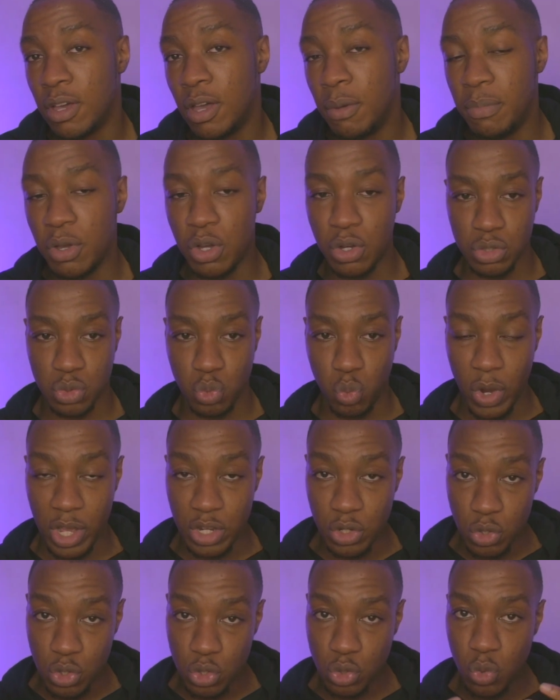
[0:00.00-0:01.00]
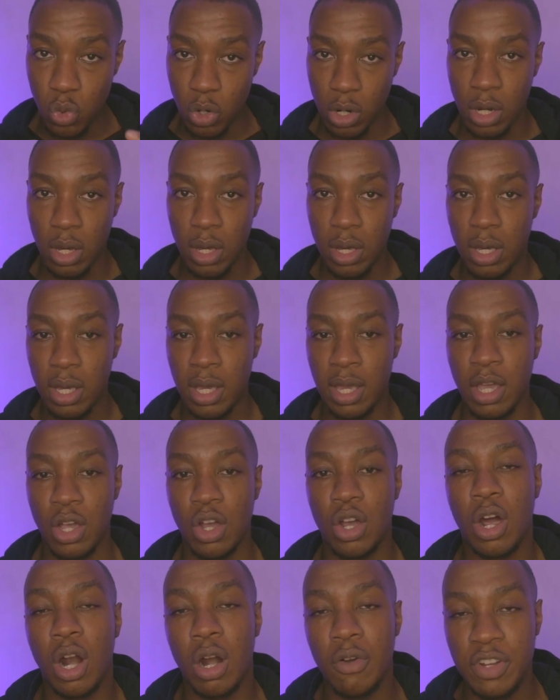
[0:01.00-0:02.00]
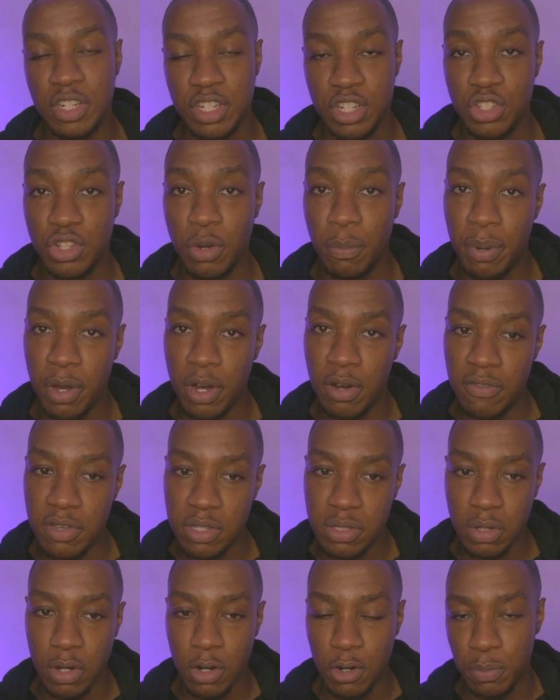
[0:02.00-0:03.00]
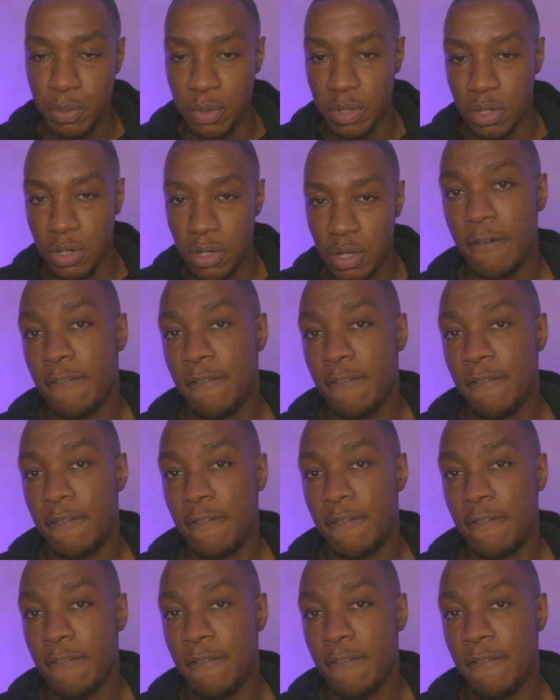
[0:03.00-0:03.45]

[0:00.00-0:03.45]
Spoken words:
because when you squat, it encourages your pelvis to open.